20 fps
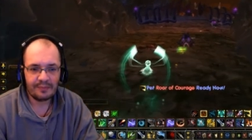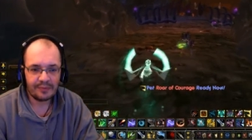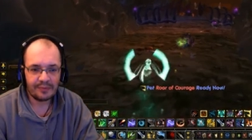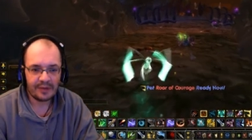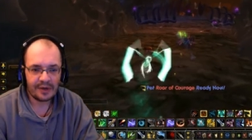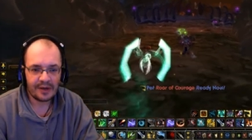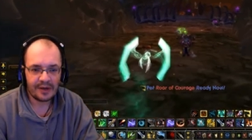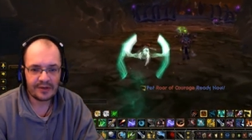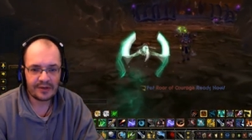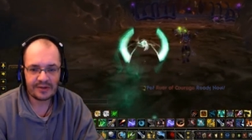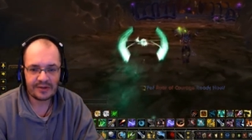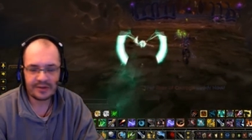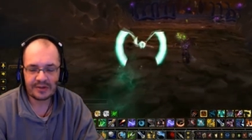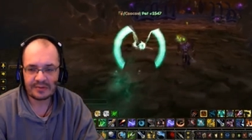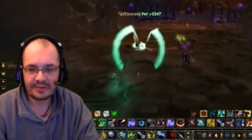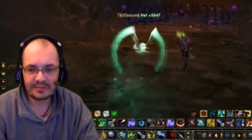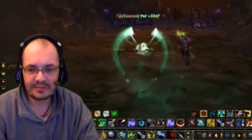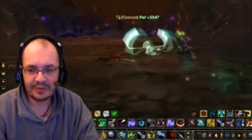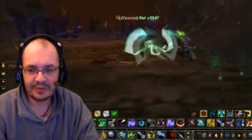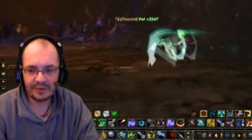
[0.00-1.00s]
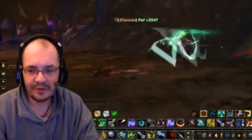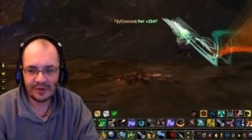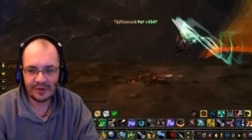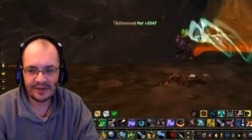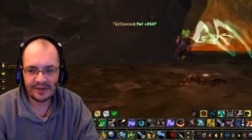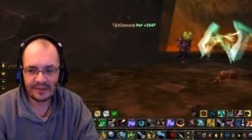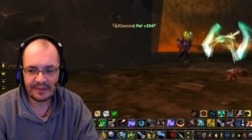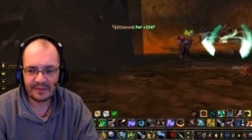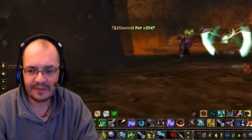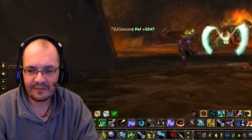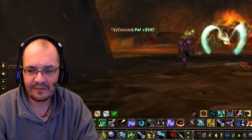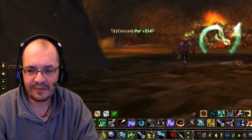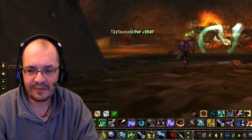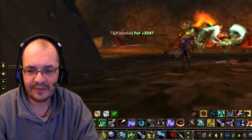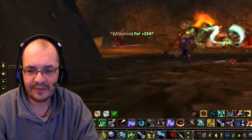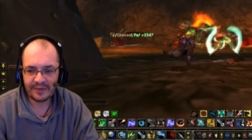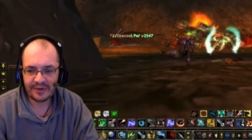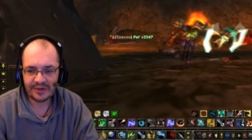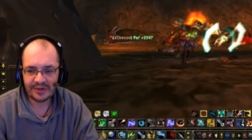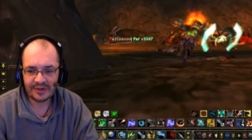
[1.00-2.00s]
you guys learned something from
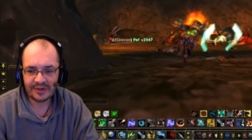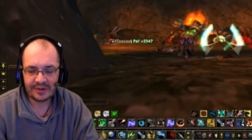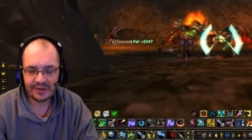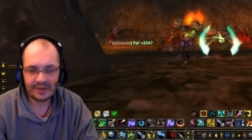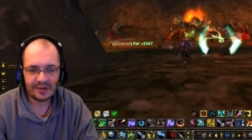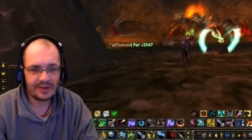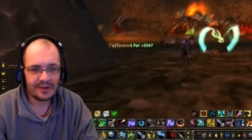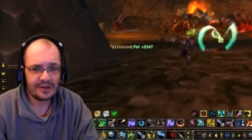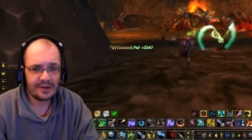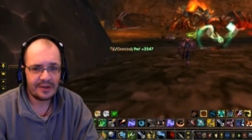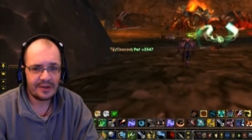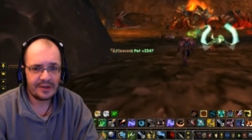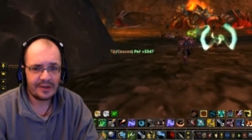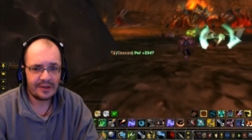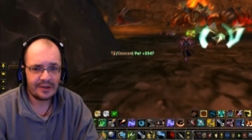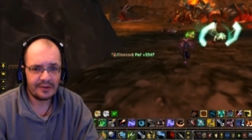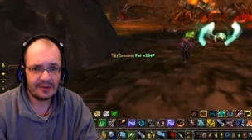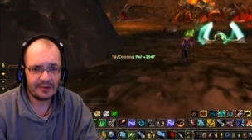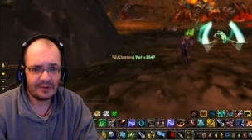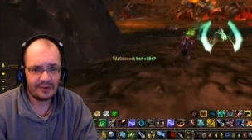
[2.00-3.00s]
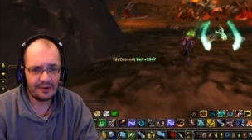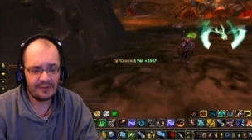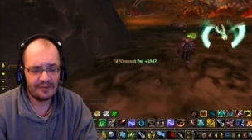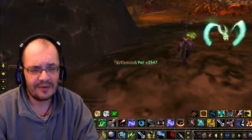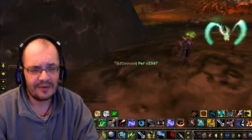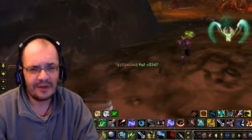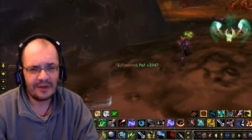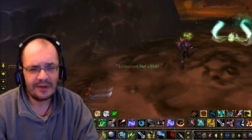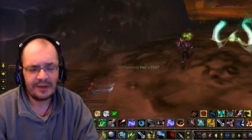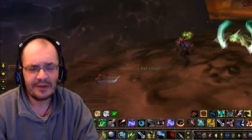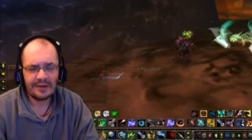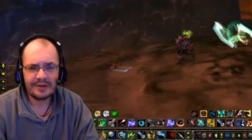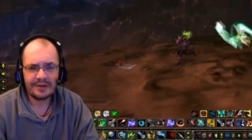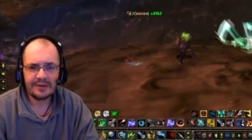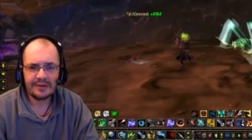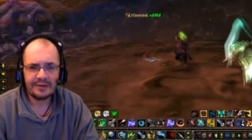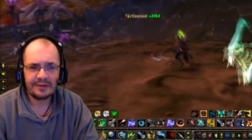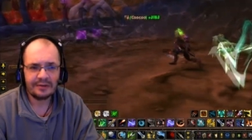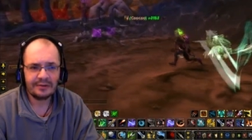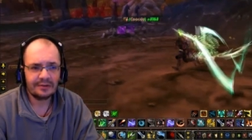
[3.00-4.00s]
this, hopefully.
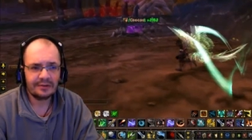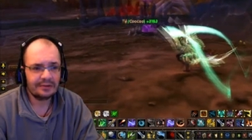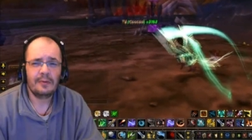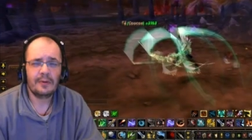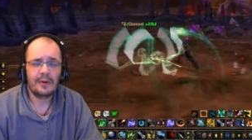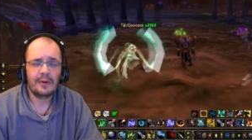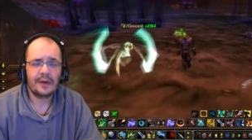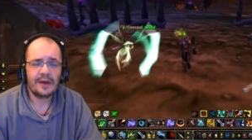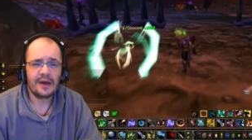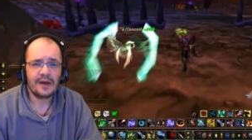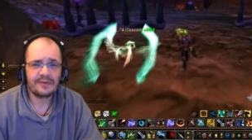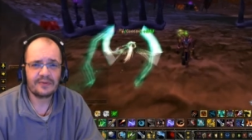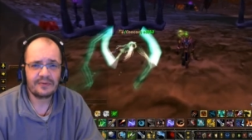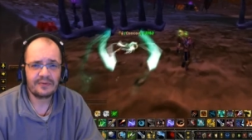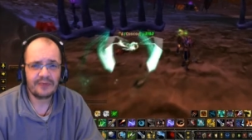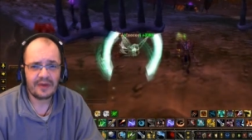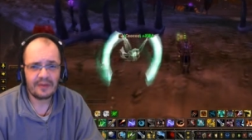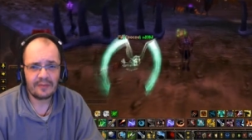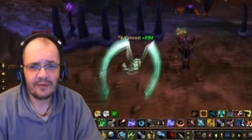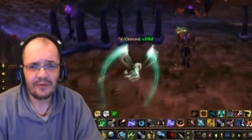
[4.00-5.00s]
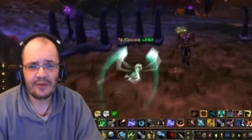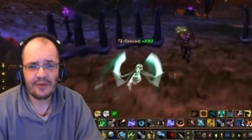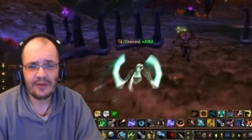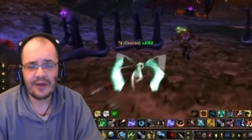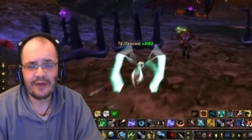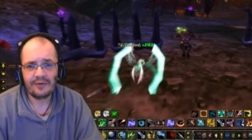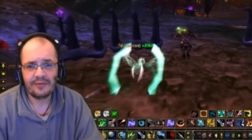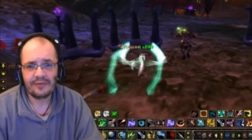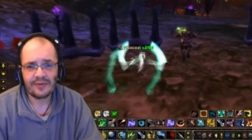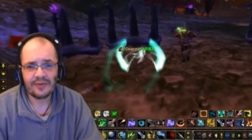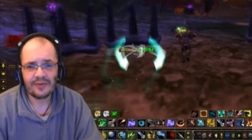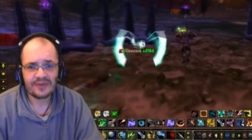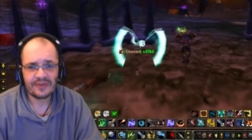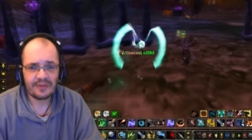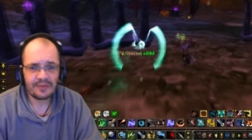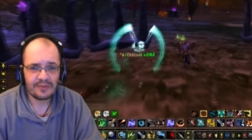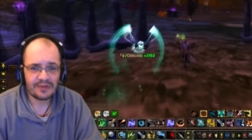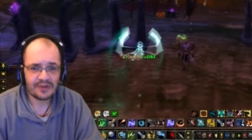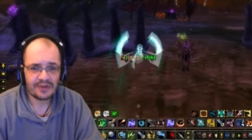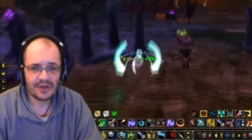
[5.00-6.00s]
Well guys, we've come to the end
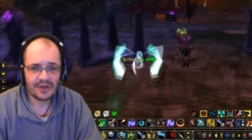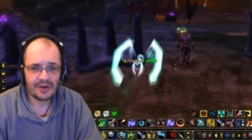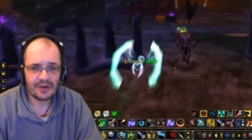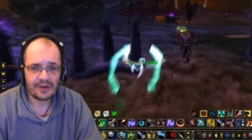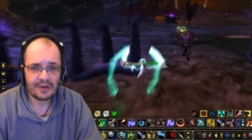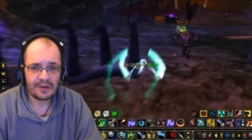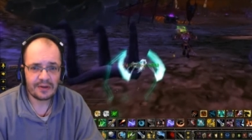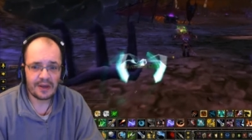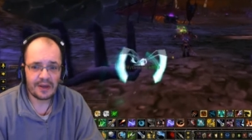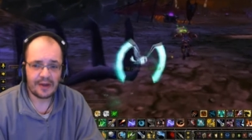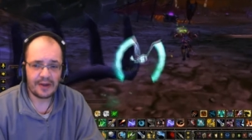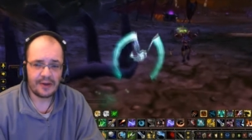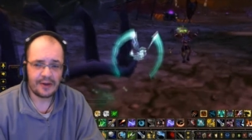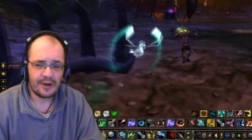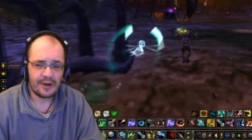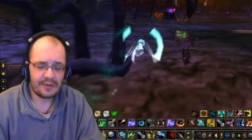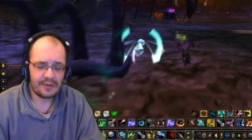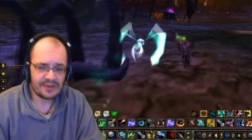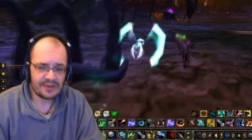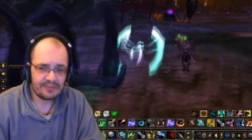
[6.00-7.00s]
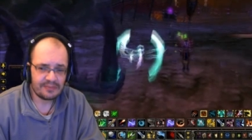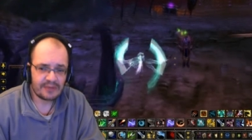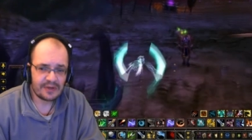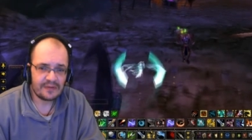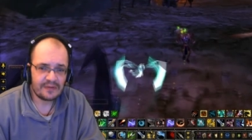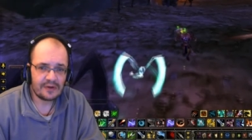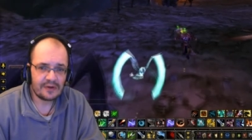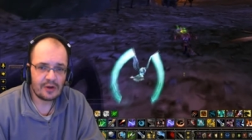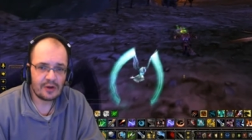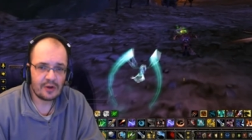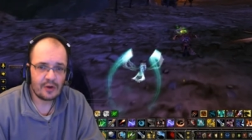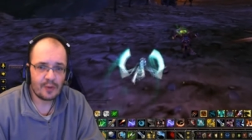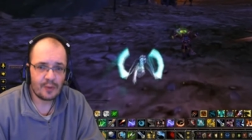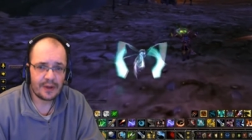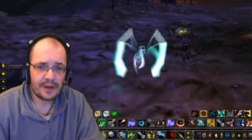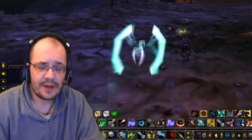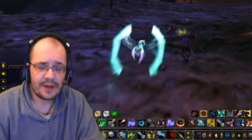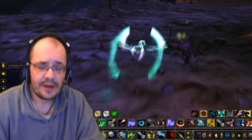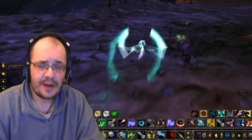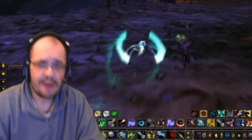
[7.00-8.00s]
of this episode. I know it was a bit of a
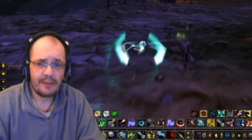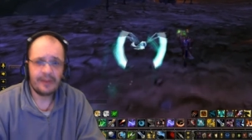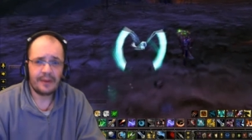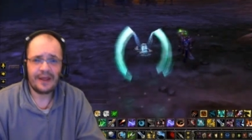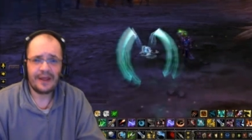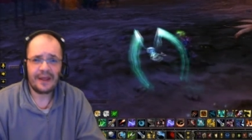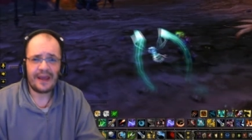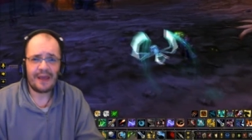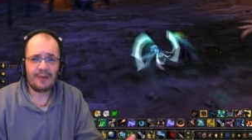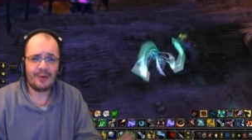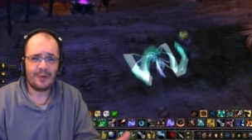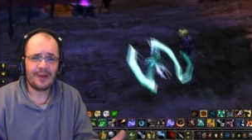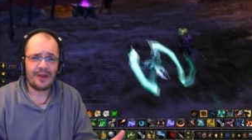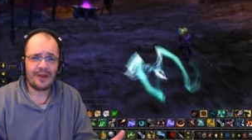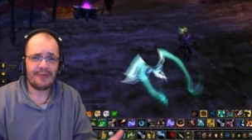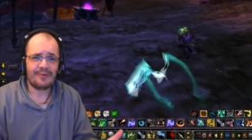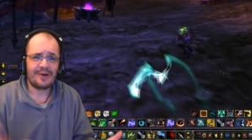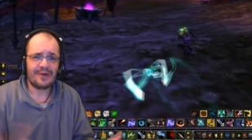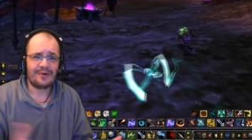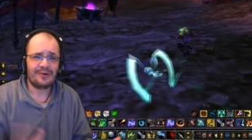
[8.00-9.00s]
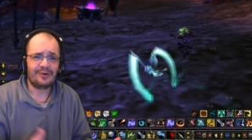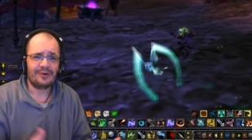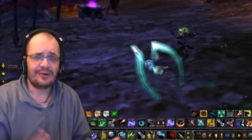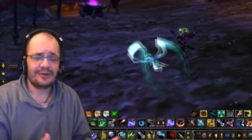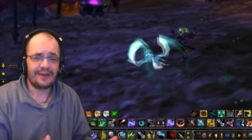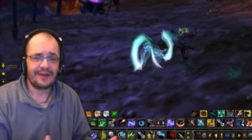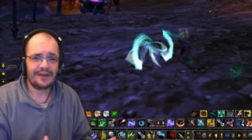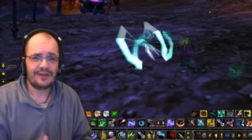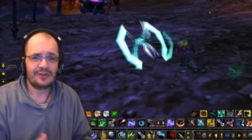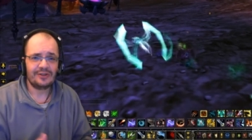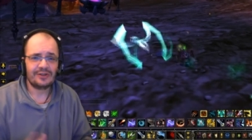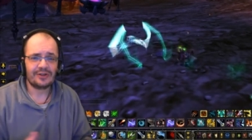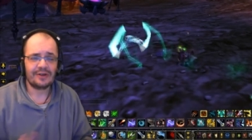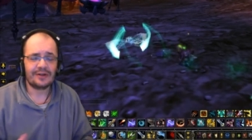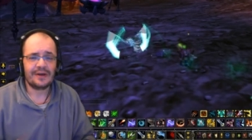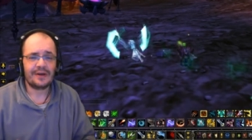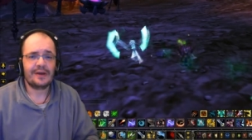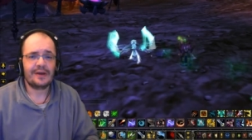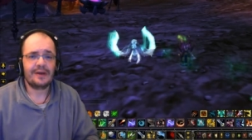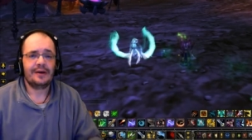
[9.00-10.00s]
long one, but hey, we had to run a whole
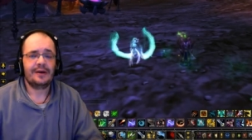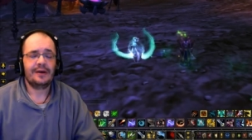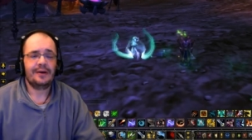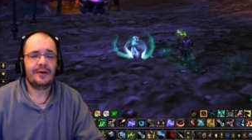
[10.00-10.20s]
dungeon.